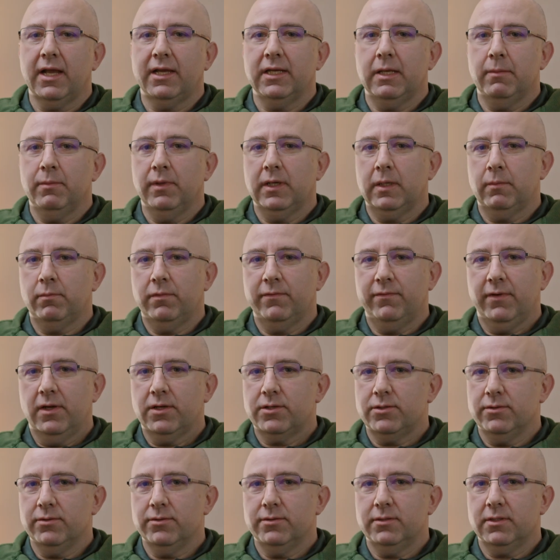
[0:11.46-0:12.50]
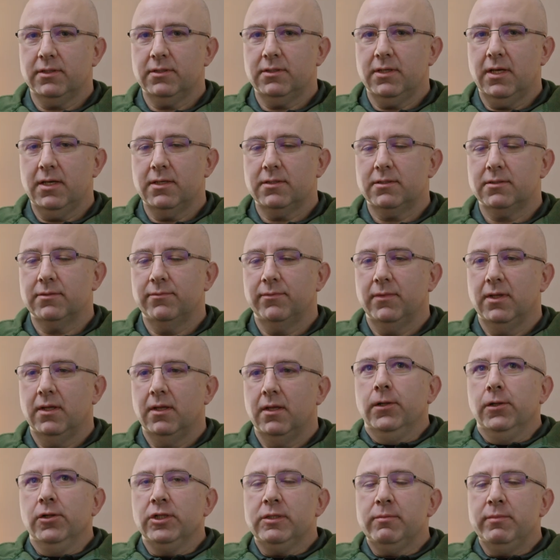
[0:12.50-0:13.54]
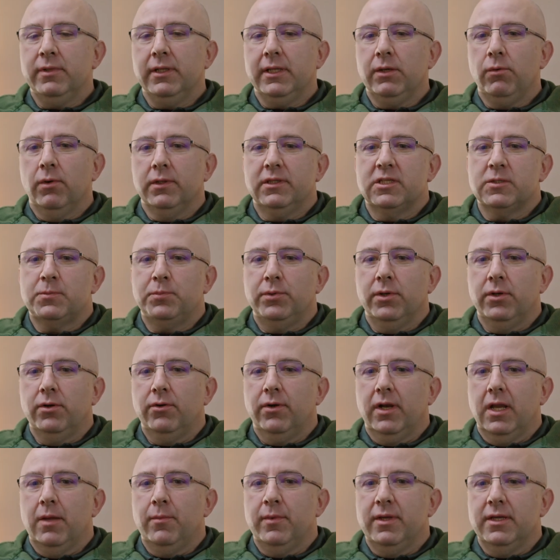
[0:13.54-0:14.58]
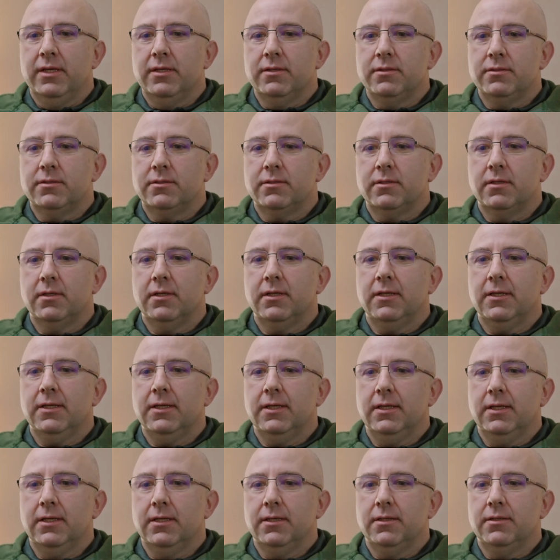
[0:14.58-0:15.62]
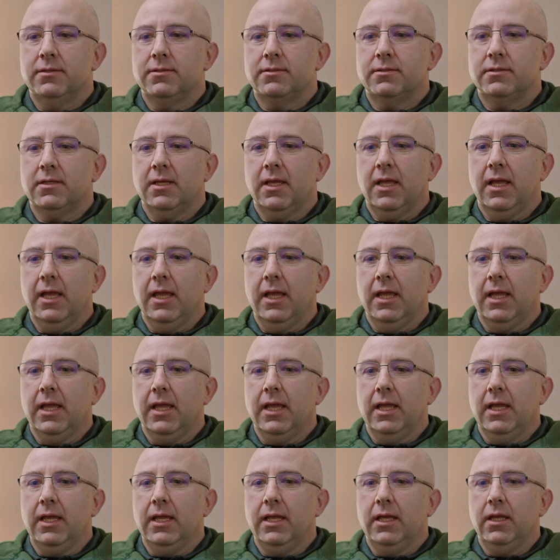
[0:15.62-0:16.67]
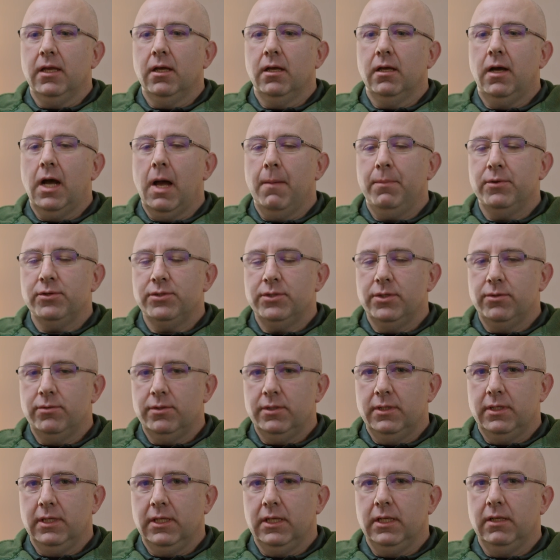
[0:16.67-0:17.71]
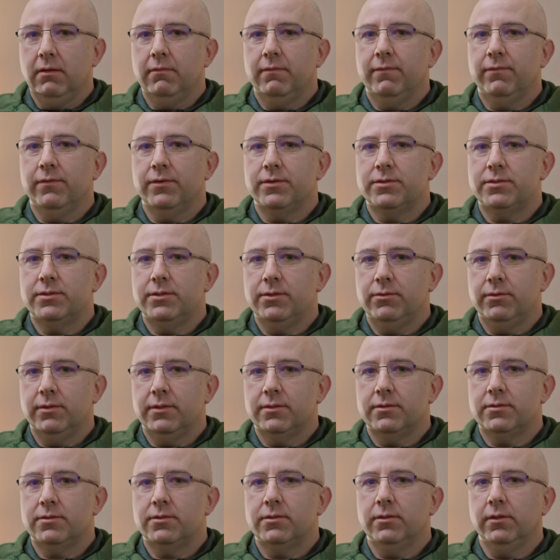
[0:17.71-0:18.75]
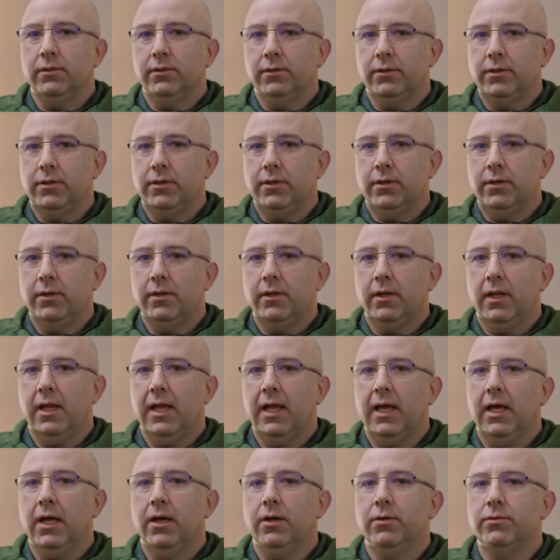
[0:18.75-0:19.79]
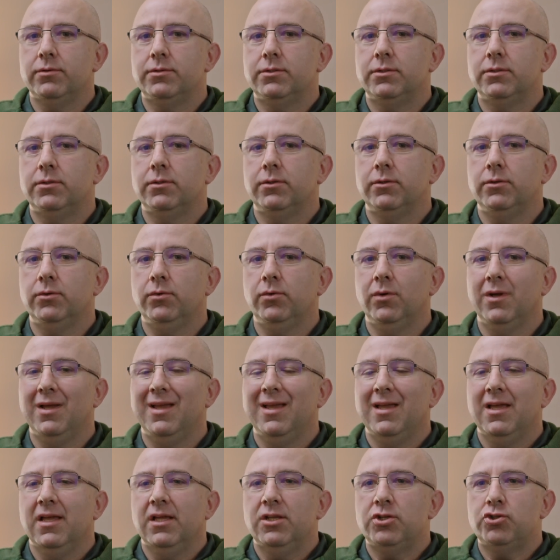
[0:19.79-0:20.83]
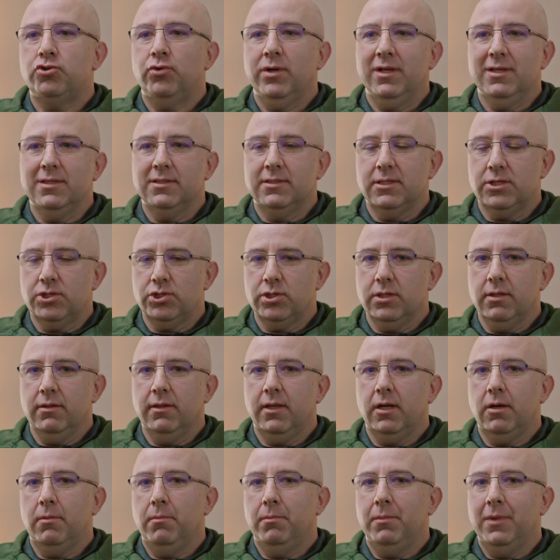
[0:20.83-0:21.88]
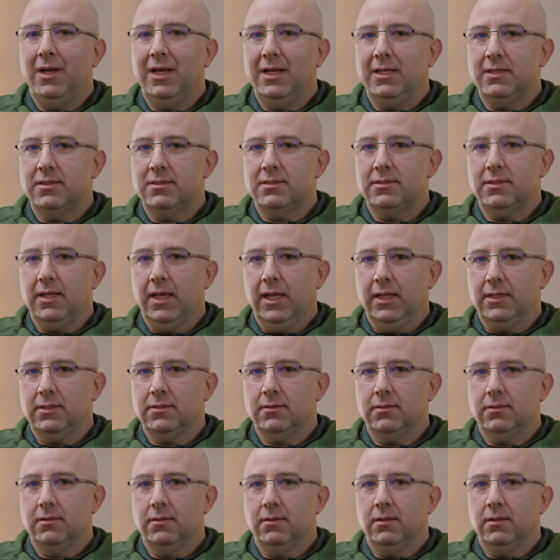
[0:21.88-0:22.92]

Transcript: Academic and Professional Success. Ultimately what this program is, is a opportunity for students to learn how to transition their mindset